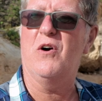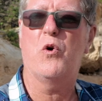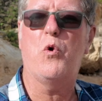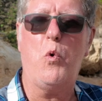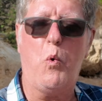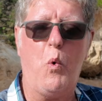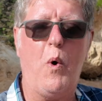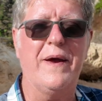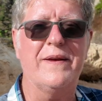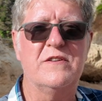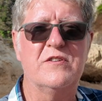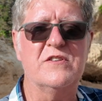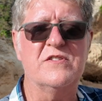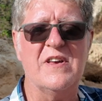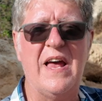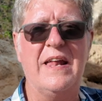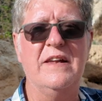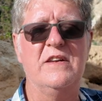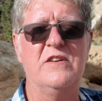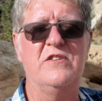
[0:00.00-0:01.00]
not quite
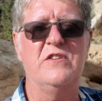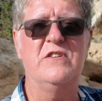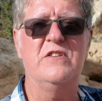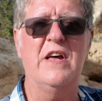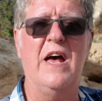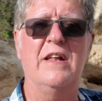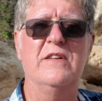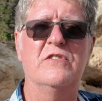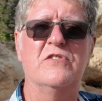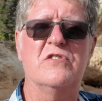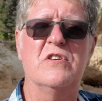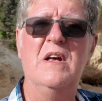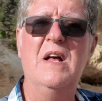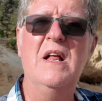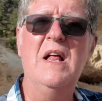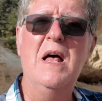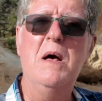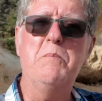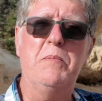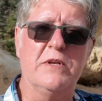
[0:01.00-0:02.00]
as energy dense,
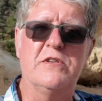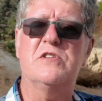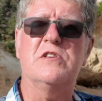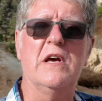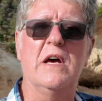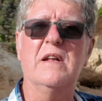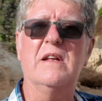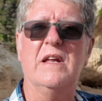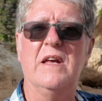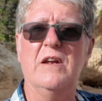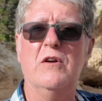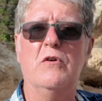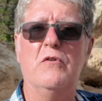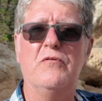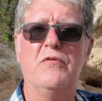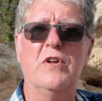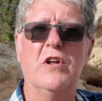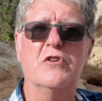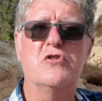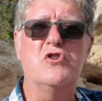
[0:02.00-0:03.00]
but certainly an
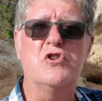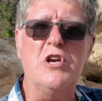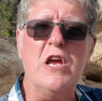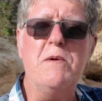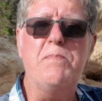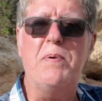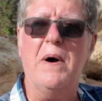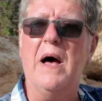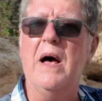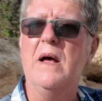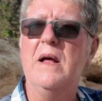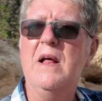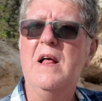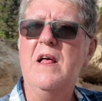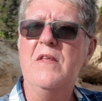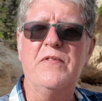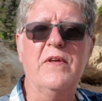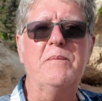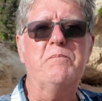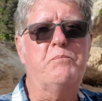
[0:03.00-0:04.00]
awful lot cheaper
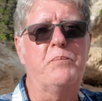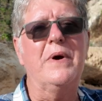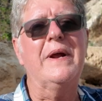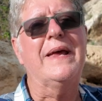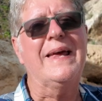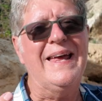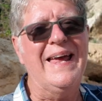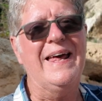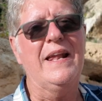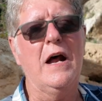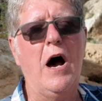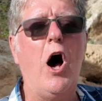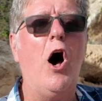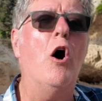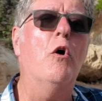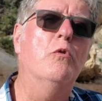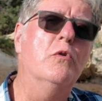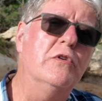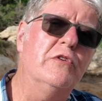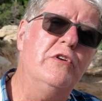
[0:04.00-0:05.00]
than bringing in a
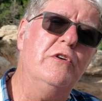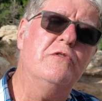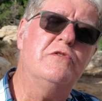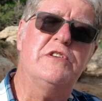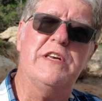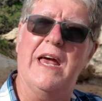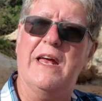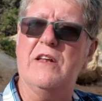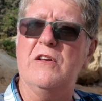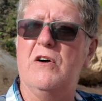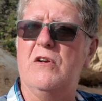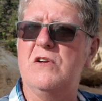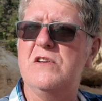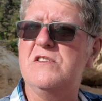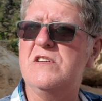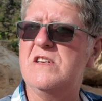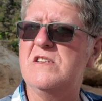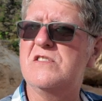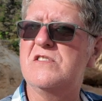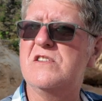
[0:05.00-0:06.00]
whole new
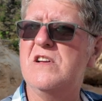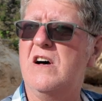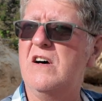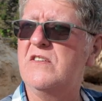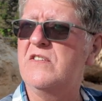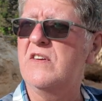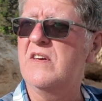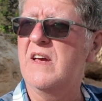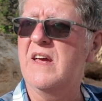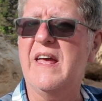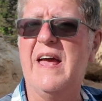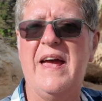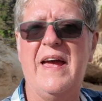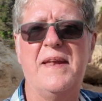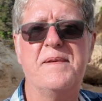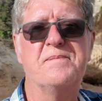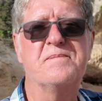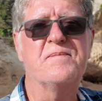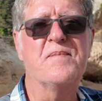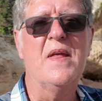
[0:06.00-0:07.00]
technology and starting
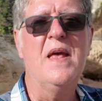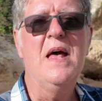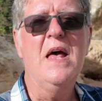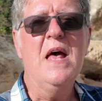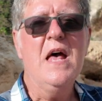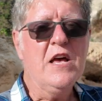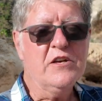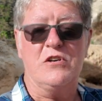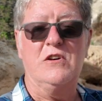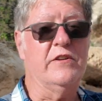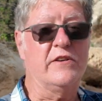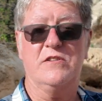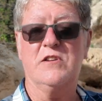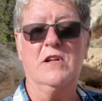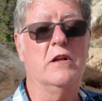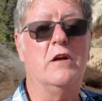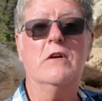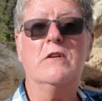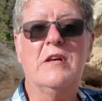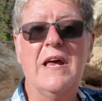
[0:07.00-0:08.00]
again. So
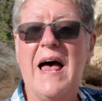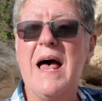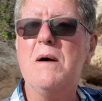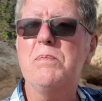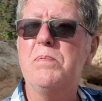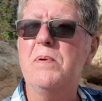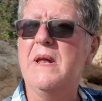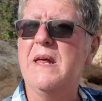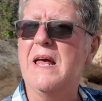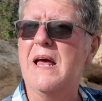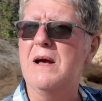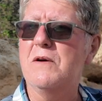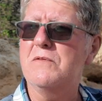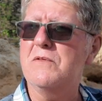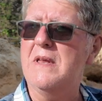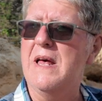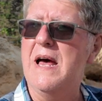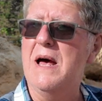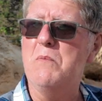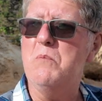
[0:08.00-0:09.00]
there's a lot happening
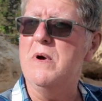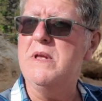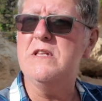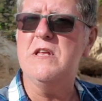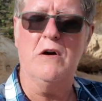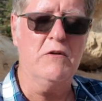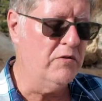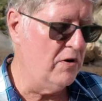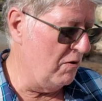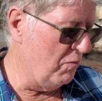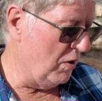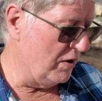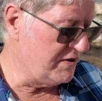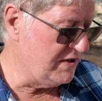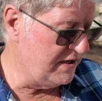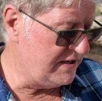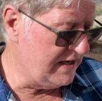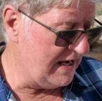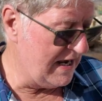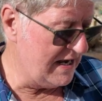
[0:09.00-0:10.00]
out there, and we don't know
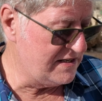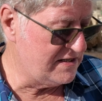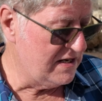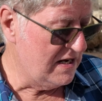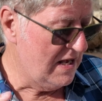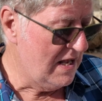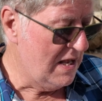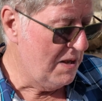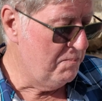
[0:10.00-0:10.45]
what it is.